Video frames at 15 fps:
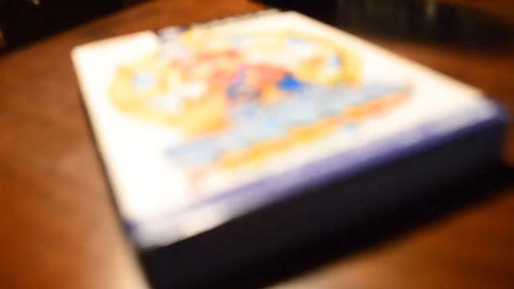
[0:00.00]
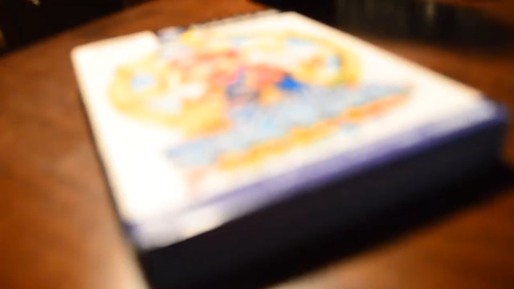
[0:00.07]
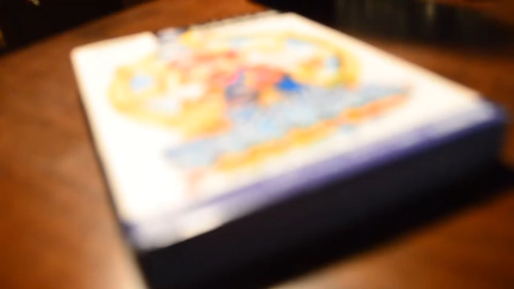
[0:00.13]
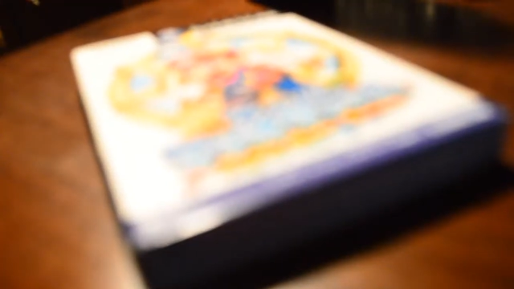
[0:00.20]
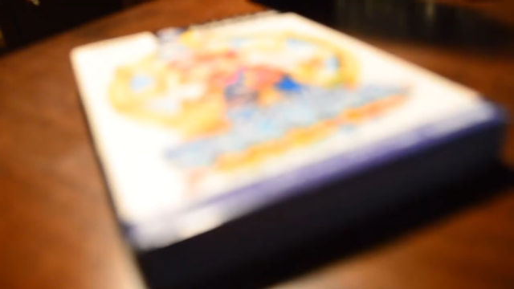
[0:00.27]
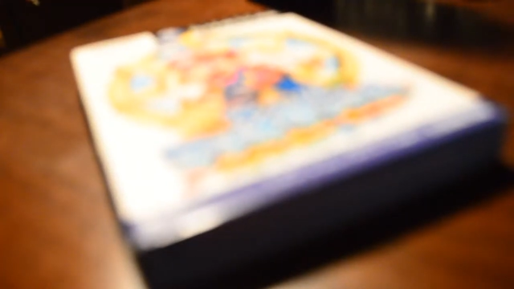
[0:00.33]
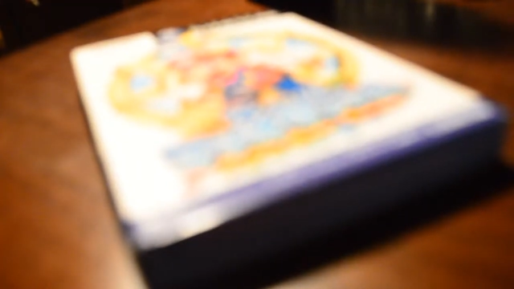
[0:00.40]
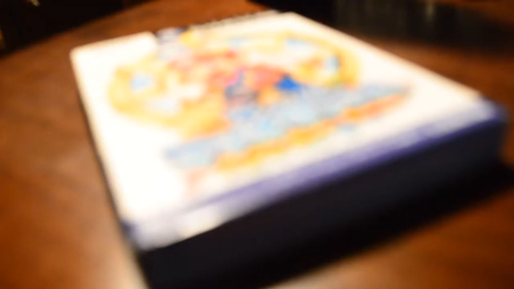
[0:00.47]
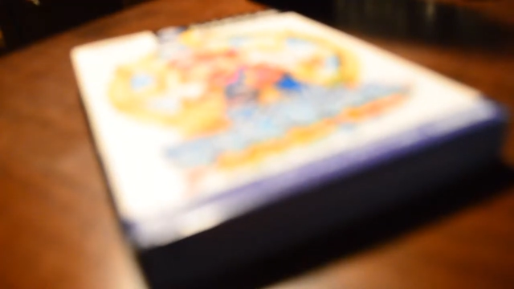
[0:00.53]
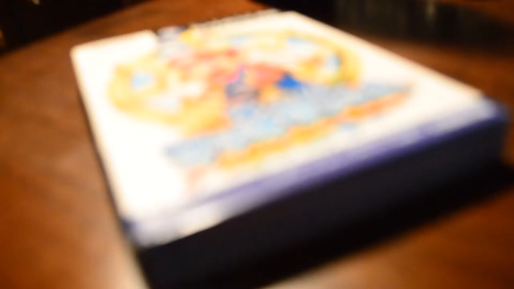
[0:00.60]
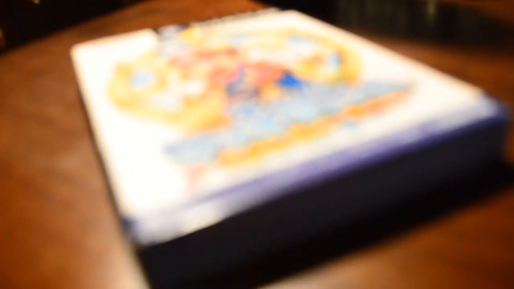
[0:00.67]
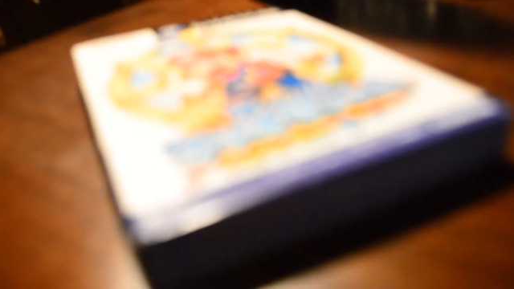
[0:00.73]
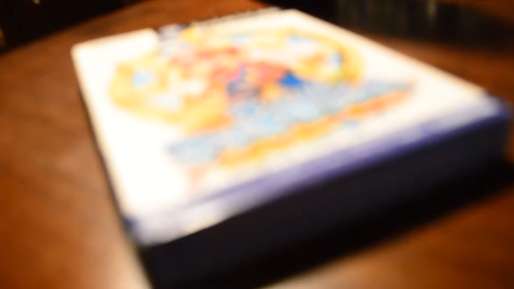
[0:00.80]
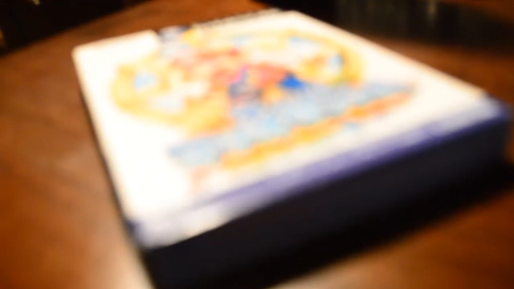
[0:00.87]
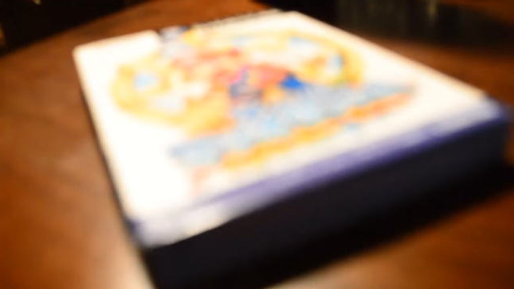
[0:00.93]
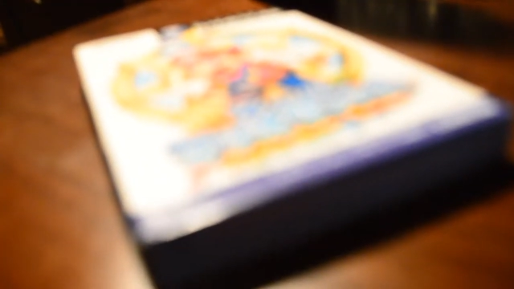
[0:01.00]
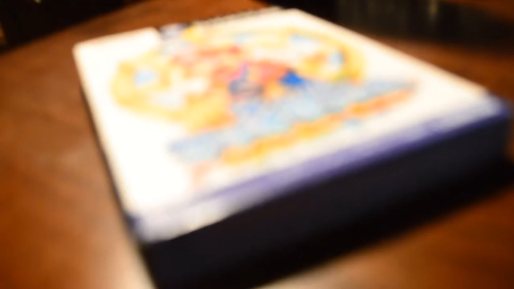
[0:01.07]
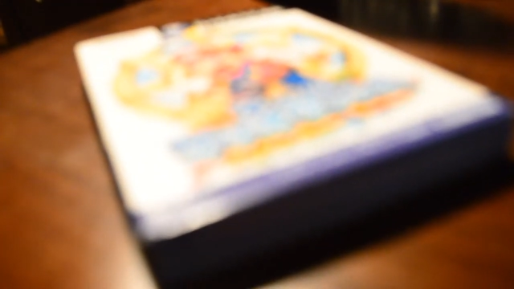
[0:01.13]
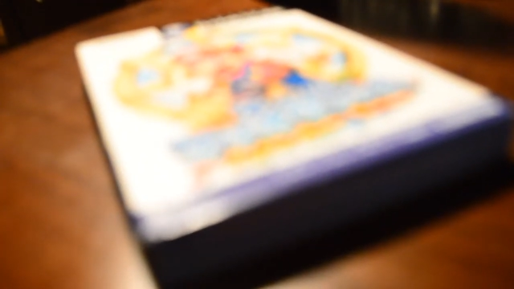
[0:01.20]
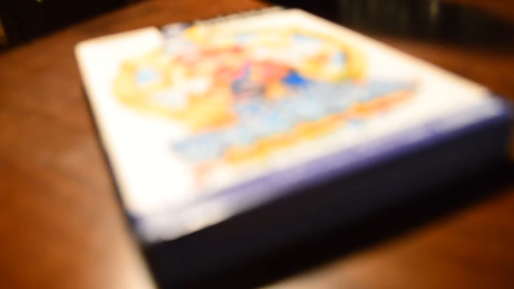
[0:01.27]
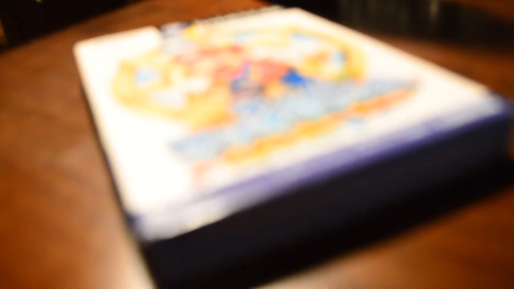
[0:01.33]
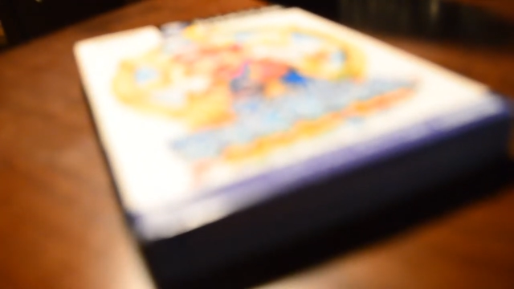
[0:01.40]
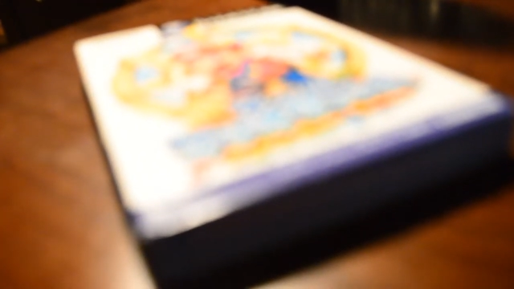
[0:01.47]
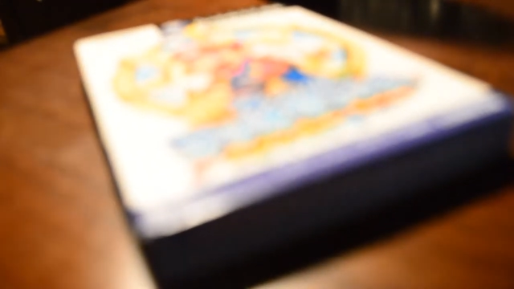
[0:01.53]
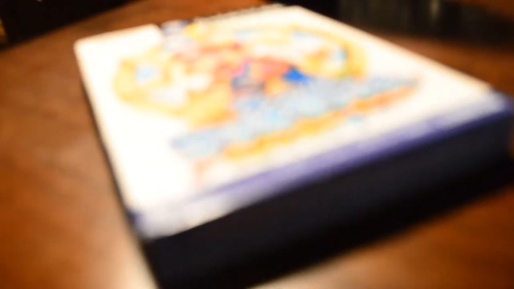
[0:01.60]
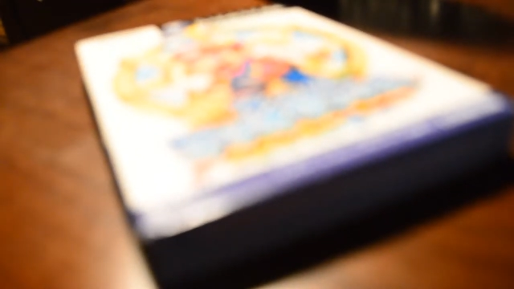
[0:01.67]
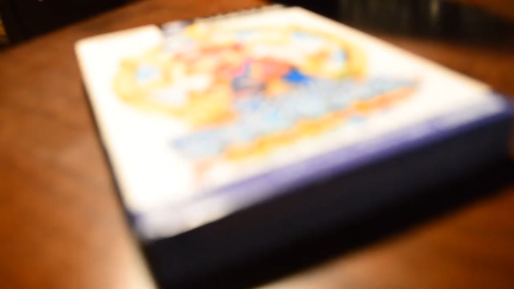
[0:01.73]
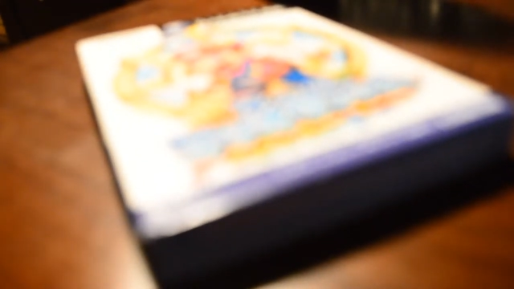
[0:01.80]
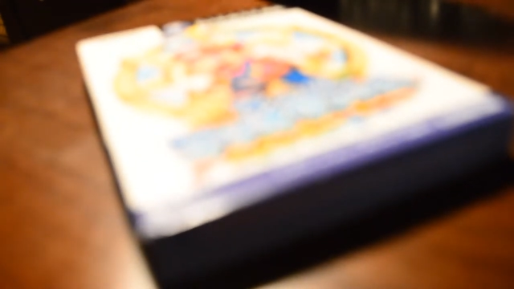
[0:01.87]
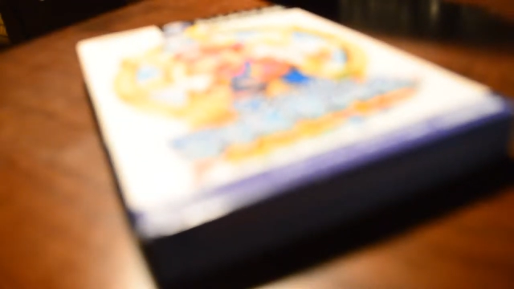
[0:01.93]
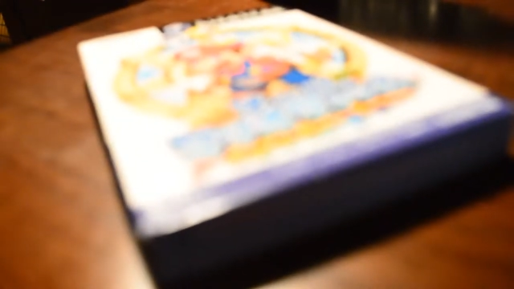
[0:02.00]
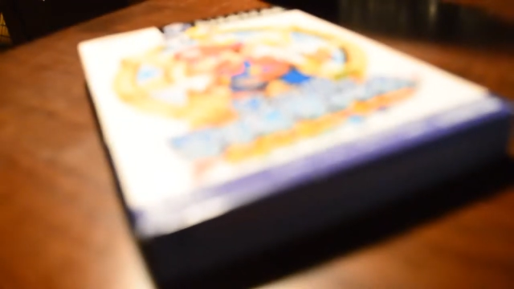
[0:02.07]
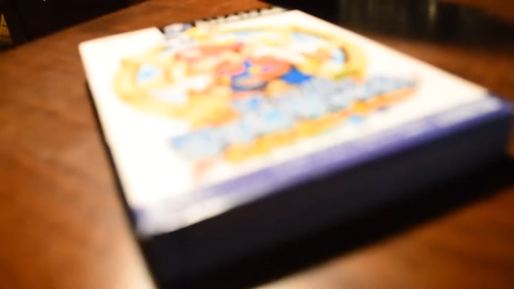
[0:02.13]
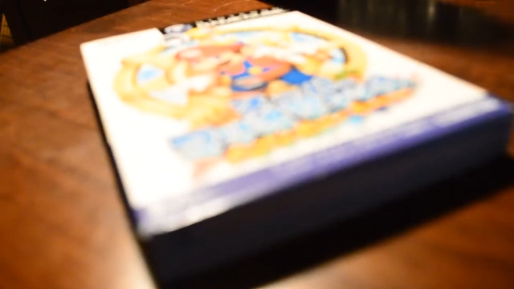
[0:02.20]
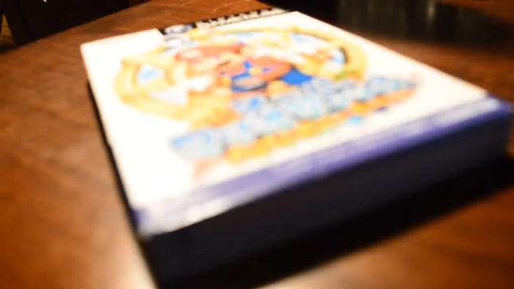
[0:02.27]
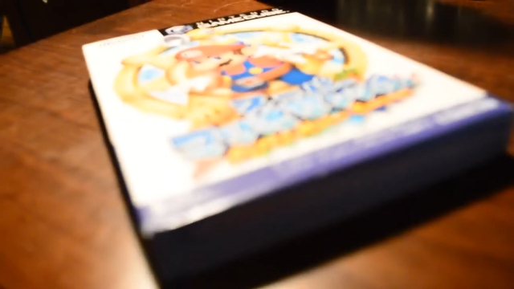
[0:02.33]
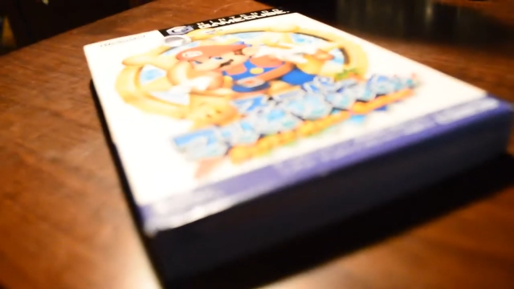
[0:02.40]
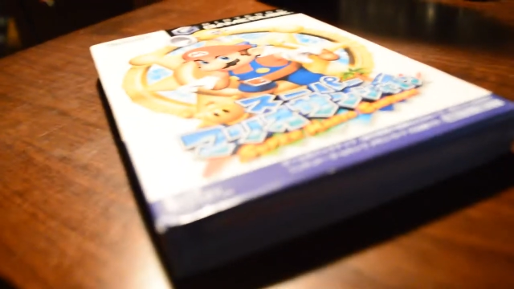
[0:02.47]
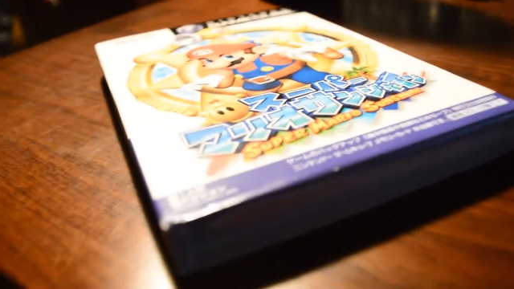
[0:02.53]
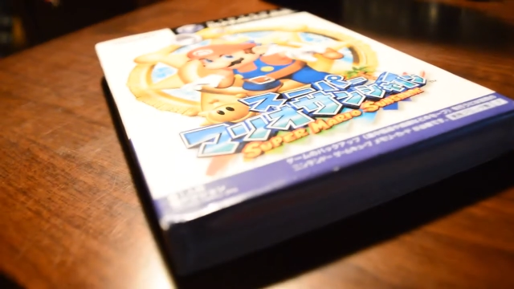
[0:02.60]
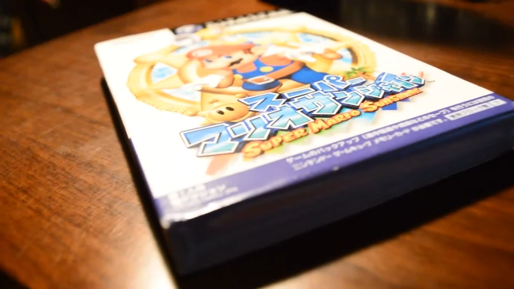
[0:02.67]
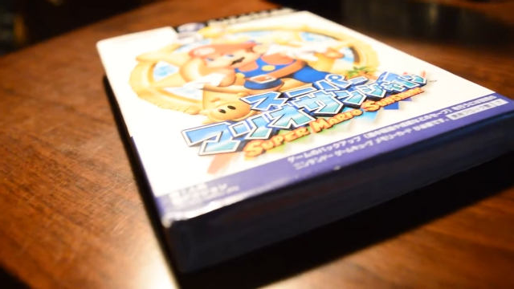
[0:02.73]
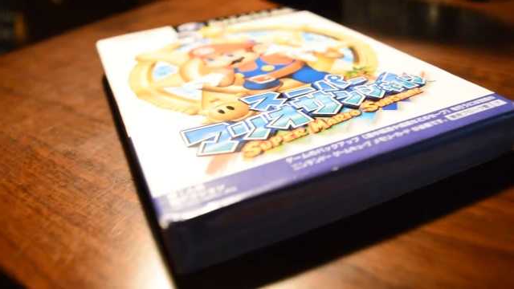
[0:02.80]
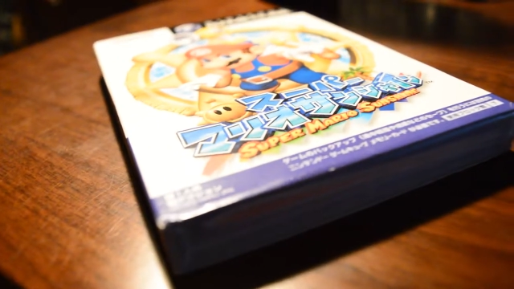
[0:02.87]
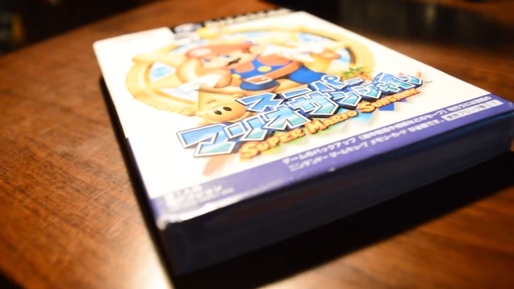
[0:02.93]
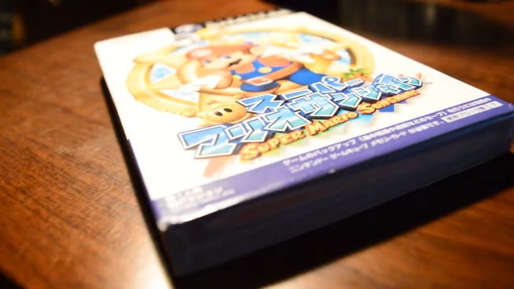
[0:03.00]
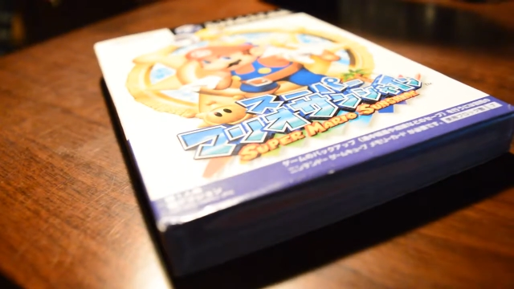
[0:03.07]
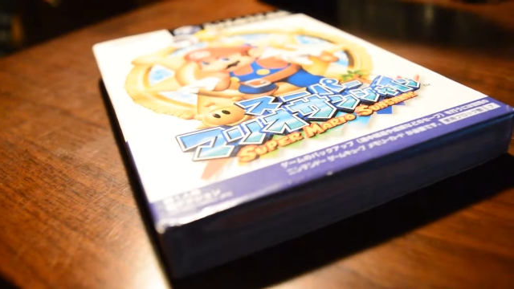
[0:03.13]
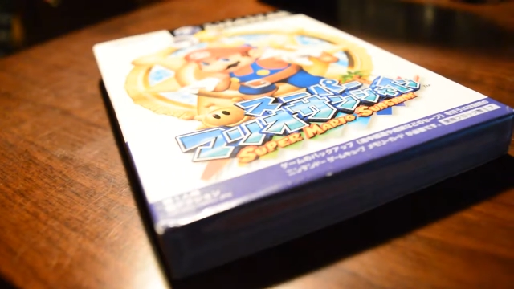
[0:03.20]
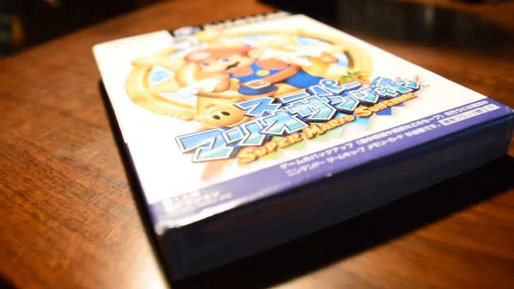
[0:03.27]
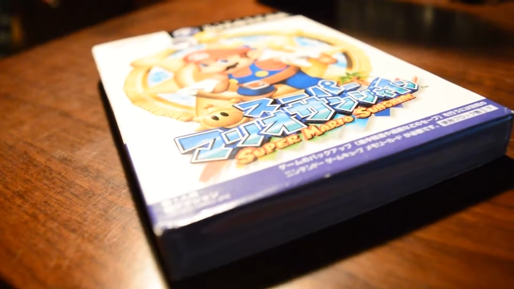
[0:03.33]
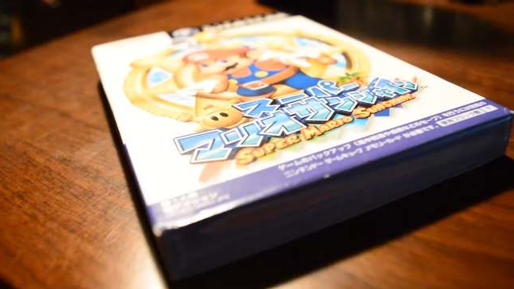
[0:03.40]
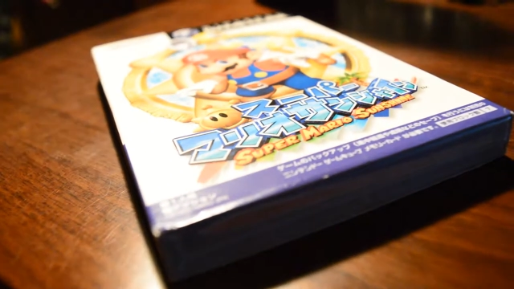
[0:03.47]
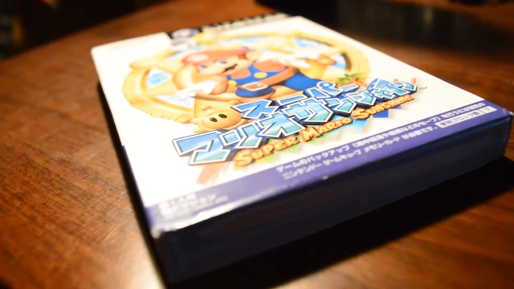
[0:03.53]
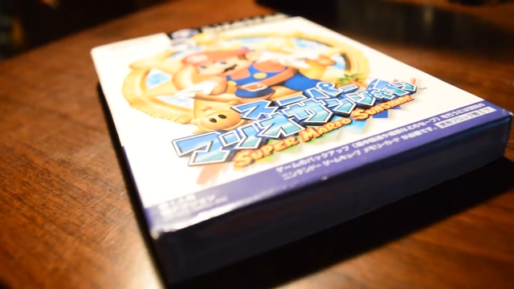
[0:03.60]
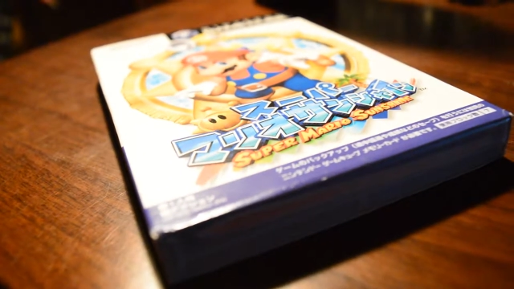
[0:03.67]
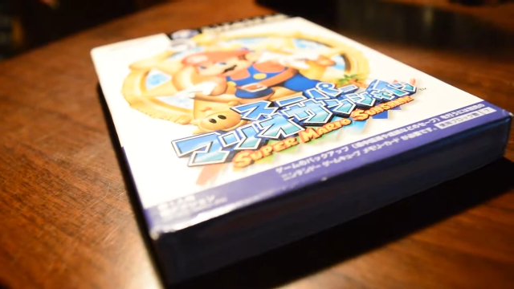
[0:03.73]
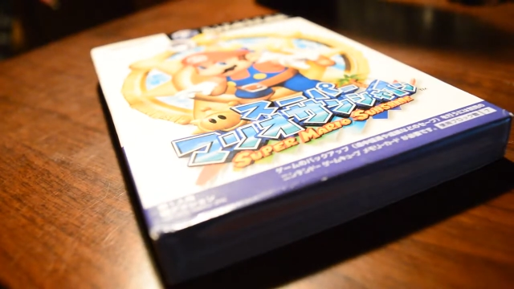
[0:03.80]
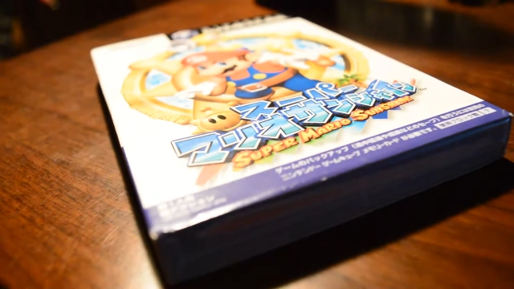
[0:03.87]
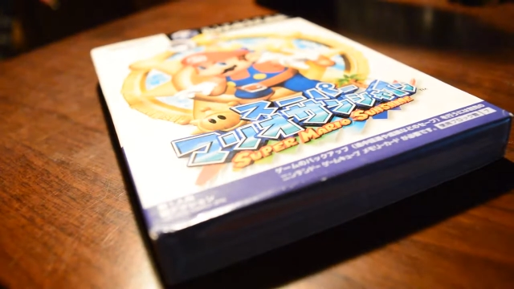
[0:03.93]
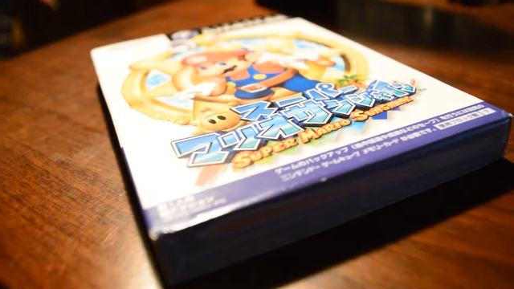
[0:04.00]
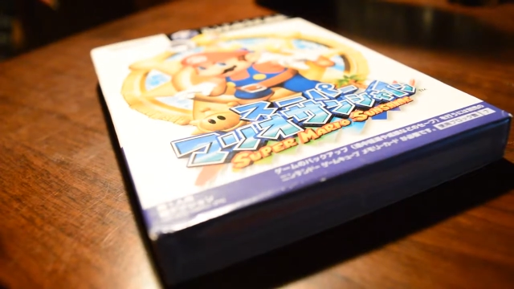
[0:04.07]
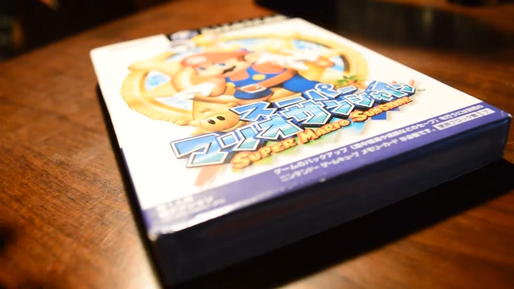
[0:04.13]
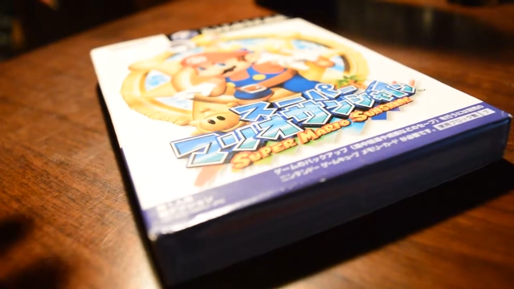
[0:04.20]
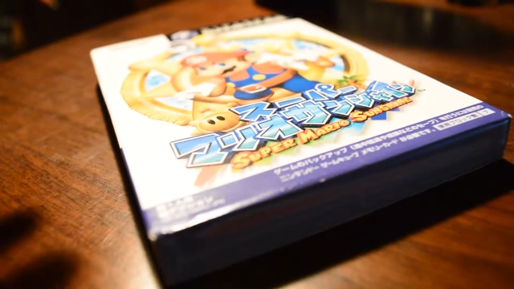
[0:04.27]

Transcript: No face is visible, so there are no lips to read.